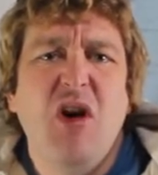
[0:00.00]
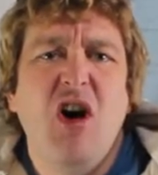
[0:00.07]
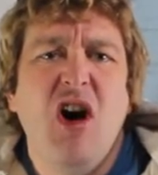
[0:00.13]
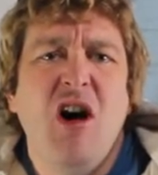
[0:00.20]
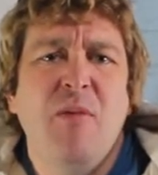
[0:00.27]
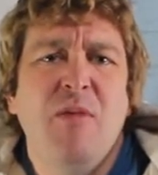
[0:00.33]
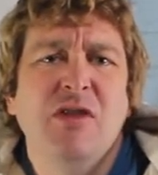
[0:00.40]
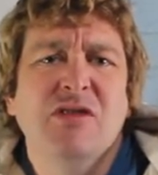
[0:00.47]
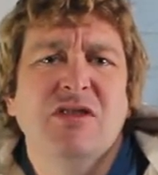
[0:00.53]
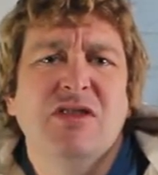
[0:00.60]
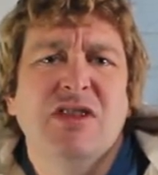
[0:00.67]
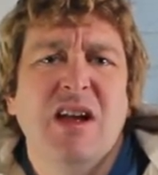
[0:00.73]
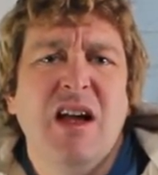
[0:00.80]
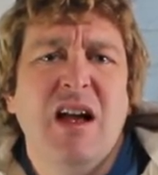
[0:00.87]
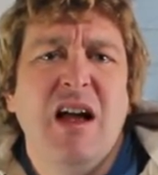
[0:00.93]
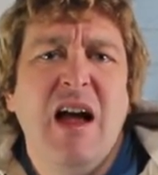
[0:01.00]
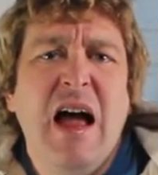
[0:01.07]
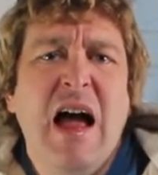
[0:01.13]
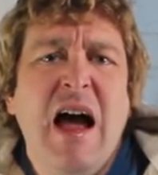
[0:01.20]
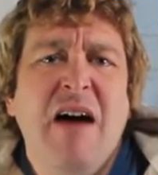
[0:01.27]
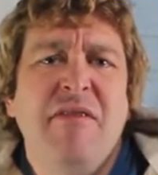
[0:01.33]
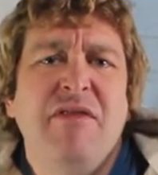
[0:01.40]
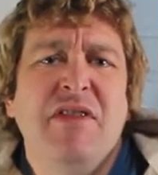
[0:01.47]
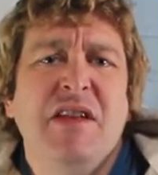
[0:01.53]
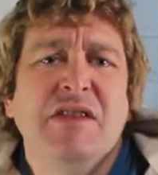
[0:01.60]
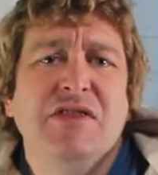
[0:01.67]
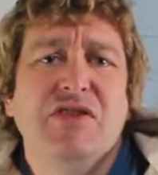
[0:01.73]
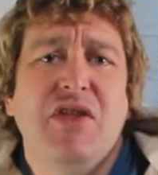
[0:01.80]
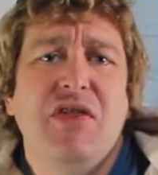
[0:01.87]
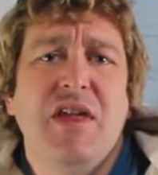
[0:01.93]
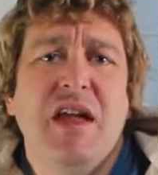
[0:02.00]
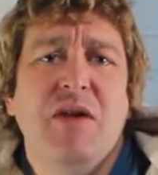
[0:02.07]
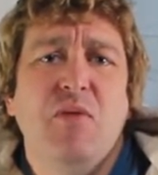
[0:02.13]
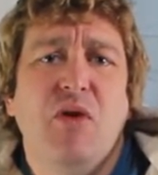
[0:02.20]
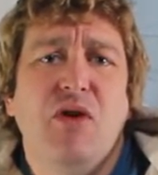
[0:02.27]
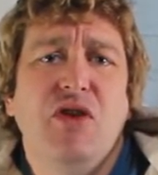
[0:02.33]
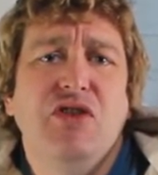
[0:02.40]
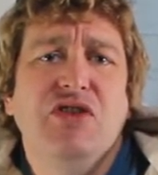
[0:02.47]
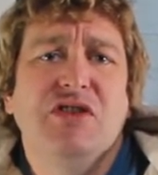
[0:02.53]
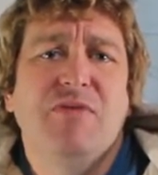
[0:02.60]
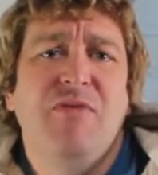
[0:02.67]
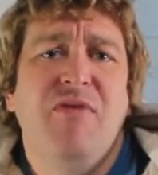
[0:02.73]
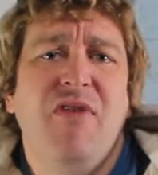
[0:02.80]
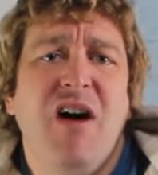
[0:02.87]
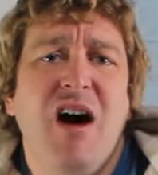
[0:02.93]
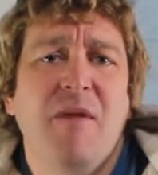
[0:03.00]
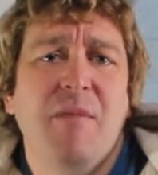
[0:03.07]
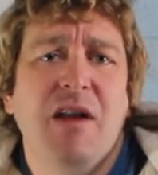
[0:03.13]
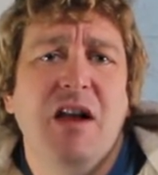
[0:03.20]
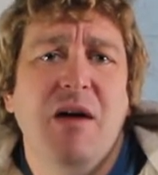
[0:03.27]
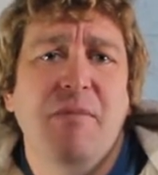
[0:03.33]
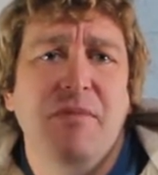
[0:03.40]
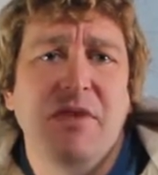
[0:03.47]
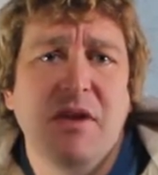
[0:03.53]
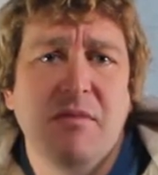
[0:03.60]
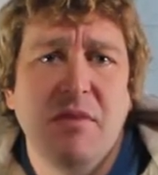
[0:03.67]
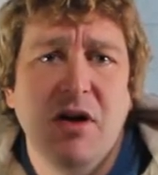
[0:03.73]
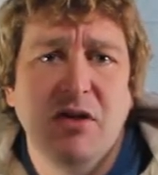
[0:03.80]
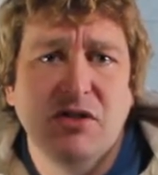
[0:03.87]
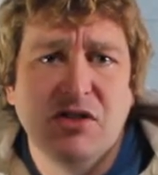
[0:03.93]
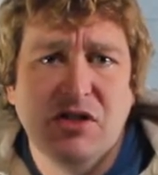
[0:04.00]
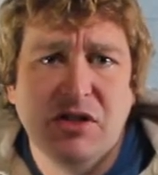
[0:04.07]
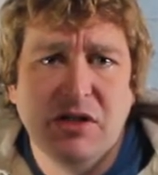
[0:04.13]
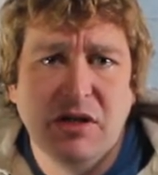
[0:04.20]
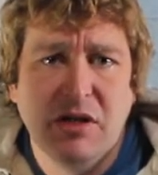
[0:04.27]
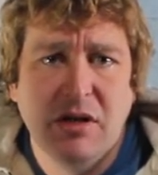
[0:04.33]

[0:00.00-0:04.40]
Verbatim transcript: almost have this thing where you just vomit up the emotion.